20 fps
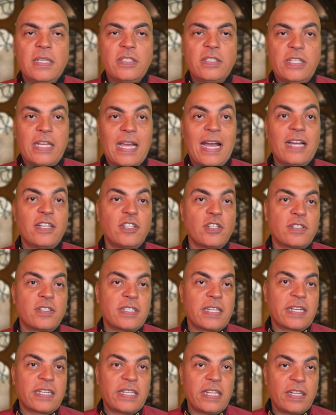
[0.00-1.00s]
gadgets
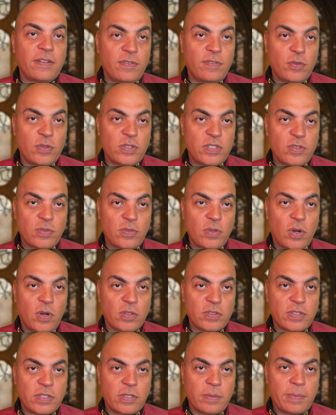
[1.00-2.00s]
that can influence you to
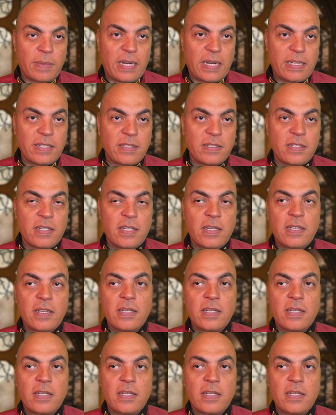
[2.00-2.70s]
alter your mind,